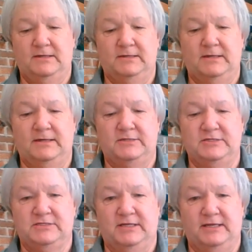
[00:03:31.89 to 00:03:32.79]
All right,
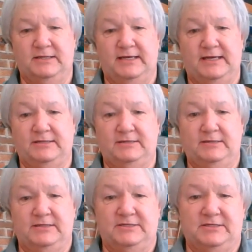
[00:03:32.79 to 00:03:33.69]
just like that,
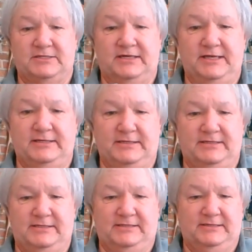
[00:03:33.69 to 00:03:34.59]
nice and tight.
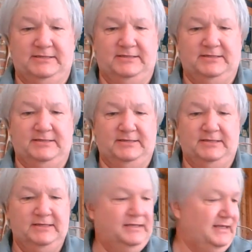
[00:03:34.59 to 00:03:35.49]

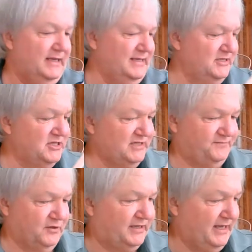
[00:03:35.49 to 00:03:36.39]
And then just
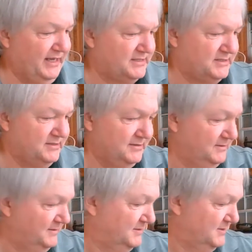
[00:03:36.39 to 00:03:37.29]
for kicks,
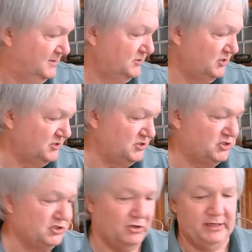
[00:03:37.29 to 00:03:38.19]
just to
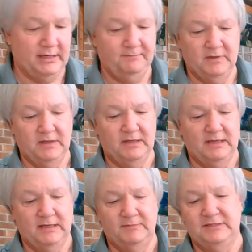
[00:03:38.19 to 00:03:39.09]
show you, I'm
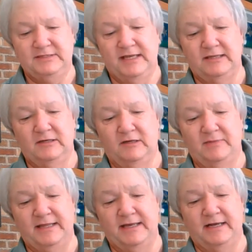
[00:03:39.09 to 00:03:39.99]
going to take a little
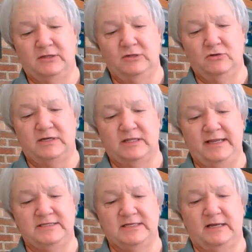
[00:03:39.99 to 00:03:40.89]
bit of that glue, it
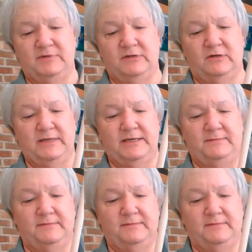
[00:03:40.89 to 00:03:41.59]
cleans it up a little bit.